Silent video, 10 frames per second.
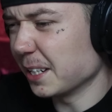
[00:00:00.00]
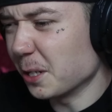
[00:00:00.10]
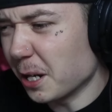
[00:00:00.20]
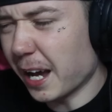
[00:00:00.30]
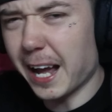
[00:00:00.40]

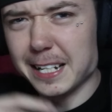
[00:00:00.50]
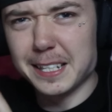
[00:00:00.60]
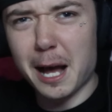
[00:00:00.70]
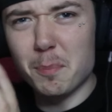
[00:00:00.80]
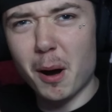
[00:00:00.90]

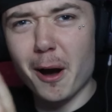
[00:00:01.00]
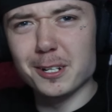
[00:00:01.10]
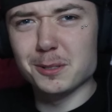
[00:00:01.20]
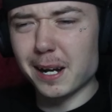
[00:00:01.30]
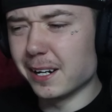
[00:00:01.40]
And that
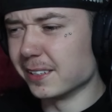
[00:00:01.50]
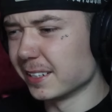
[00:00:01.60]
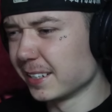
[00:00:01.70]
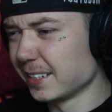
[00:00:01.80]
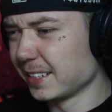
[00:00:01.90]
part as well.
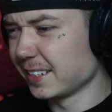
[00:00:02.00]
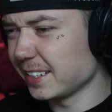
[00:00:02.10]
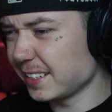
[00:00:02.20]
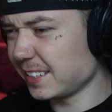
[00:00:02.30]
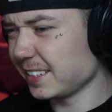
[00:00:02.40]

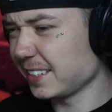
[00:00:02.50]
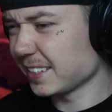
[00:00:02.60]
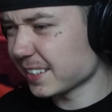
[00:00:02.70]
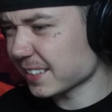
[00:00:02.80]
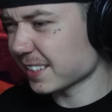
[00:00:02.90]

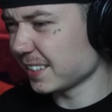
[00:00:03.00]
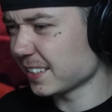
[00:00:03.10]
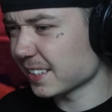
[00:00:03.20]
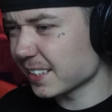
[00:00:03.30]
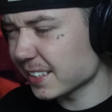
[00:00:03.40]
We'll be right
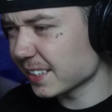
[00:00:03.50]
back.